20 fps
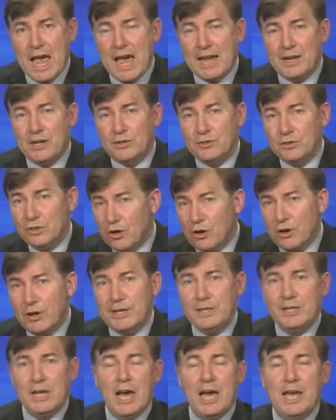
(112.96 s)
and are not
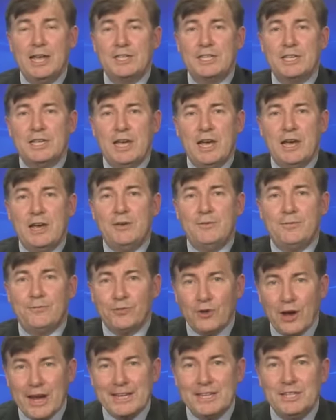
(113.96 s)
as
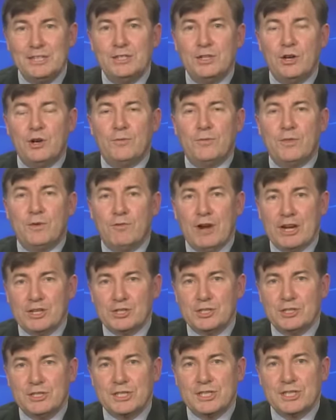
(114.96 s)
frightened of the
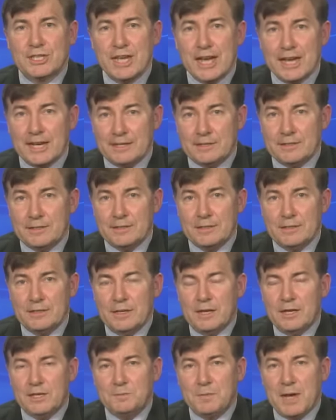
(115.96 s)
Russian state
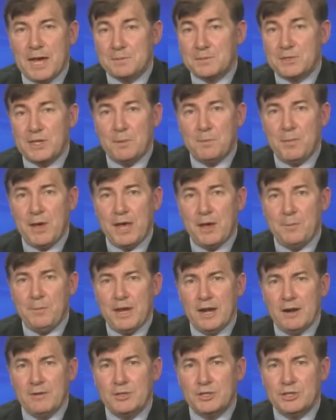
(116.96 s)
as perhaps their
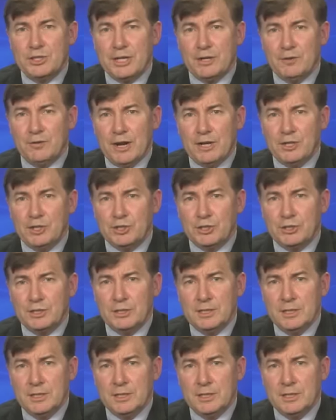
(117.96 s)
parents' generation.